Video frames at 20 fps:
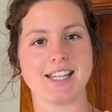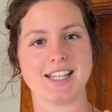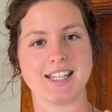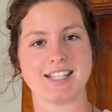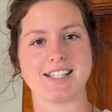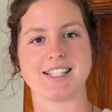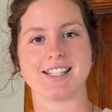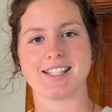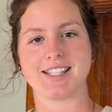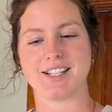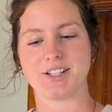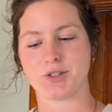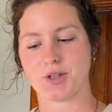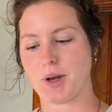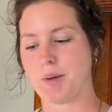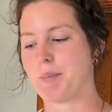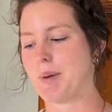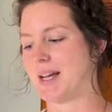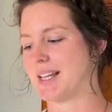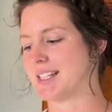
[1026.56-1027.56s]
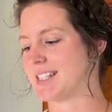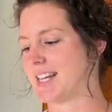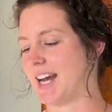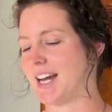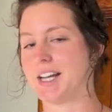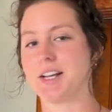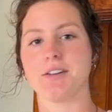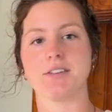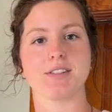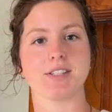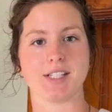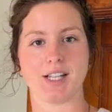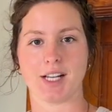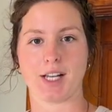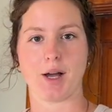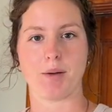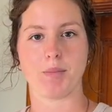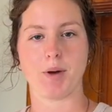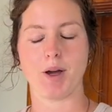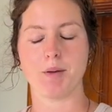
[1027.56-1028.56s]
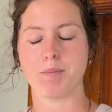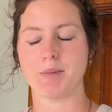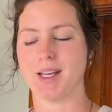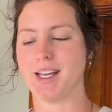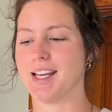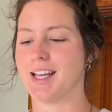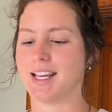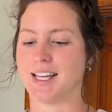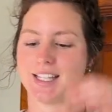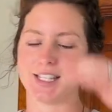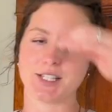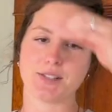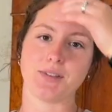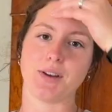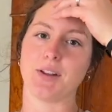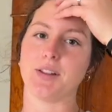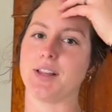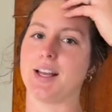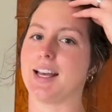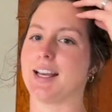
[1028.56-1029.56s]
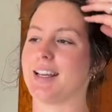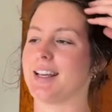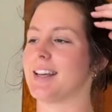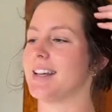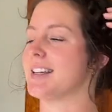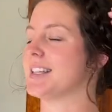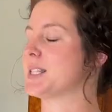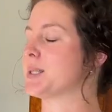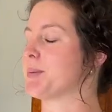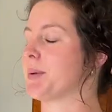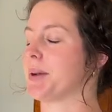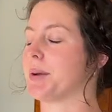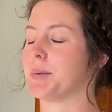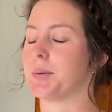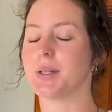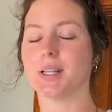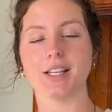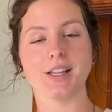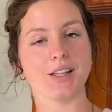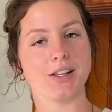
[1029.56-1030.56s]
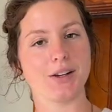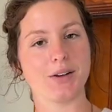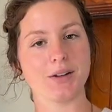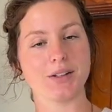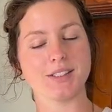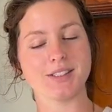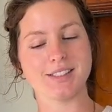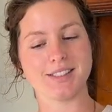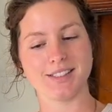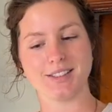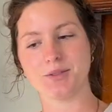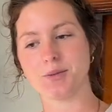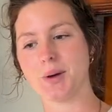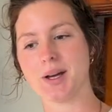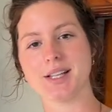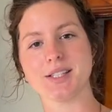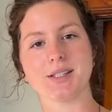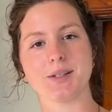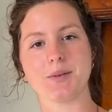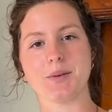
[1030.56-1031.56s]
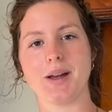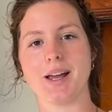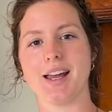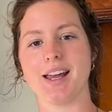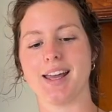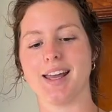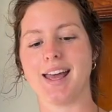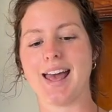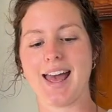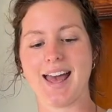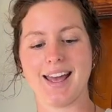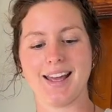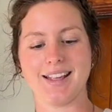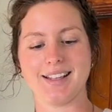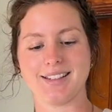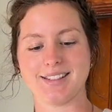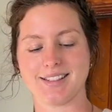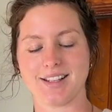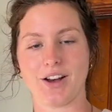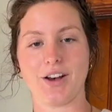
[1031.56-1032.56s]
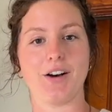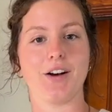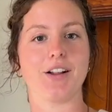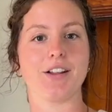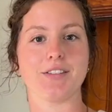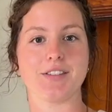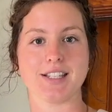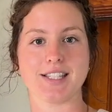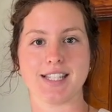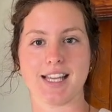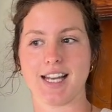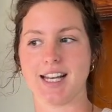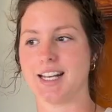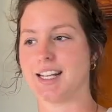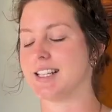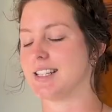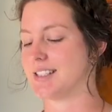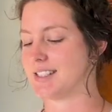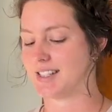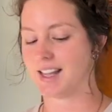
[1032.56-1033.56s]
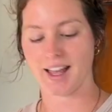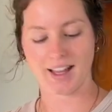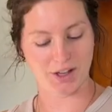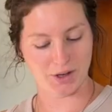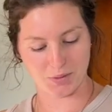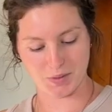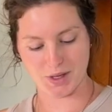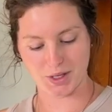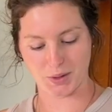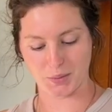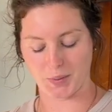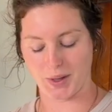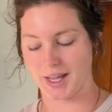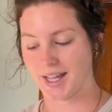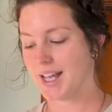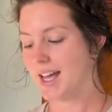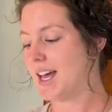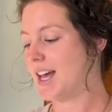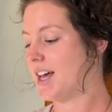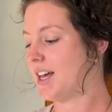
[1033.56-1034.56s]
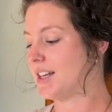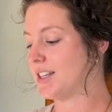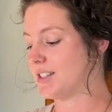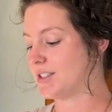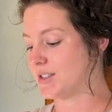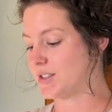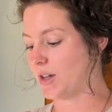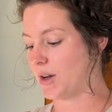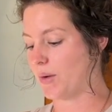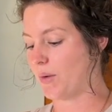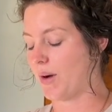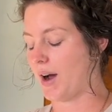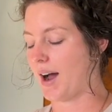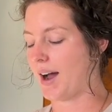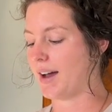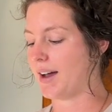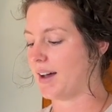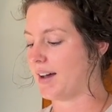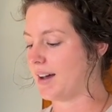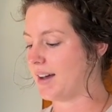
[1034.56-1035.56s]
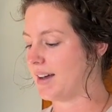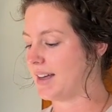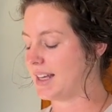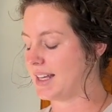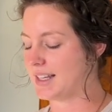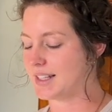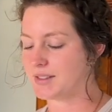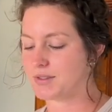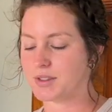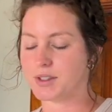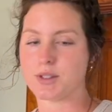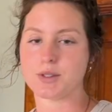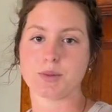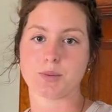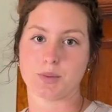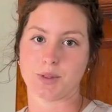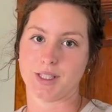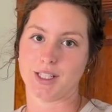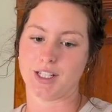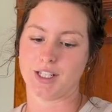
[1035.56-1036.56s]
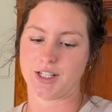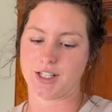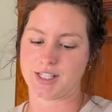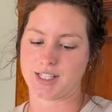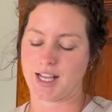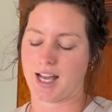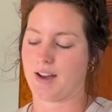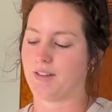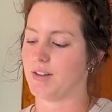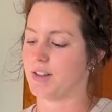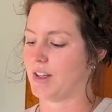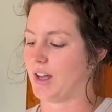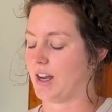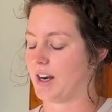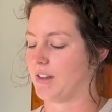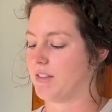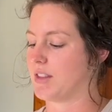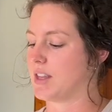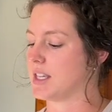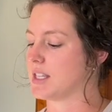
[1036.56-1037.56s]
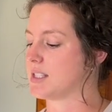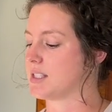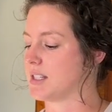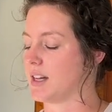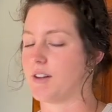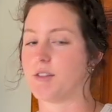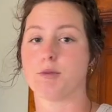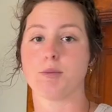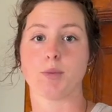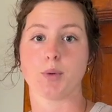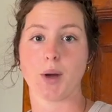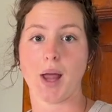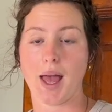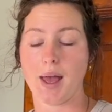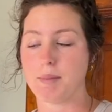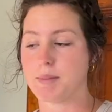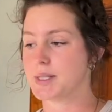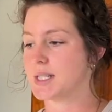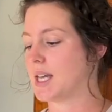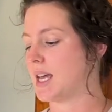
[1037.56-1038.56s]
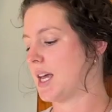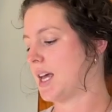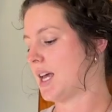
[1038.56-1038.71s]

this trip has kind of snuck up on me. It's felt like it's been a really long ways away, and all of a sudden it's like a week away. So it feels really good to have a lot of this stuff prepped,